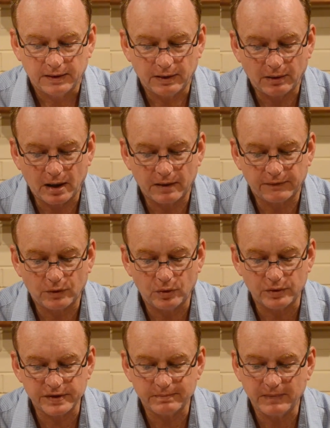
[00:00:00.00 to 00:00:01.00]
There are, of
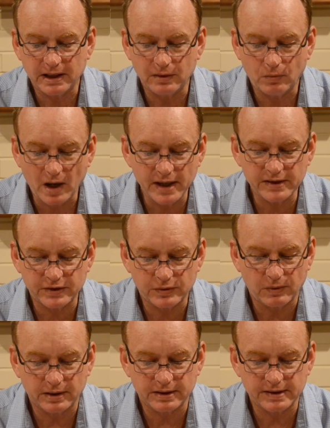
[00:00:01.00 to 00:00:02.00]
course, many ways
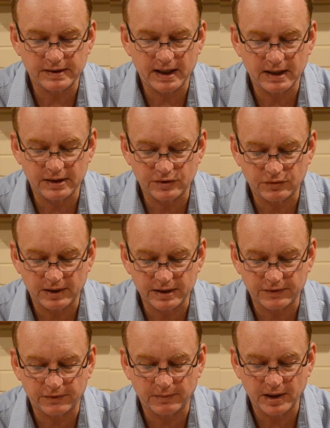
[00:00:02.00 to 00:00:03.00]
to understand his
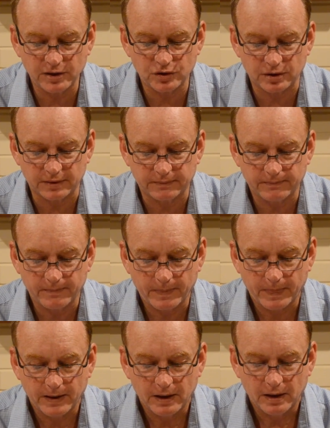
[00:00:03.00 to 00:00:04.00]
transformation,
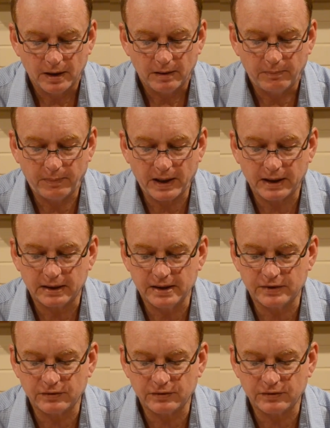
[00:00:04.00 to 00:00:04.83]
but his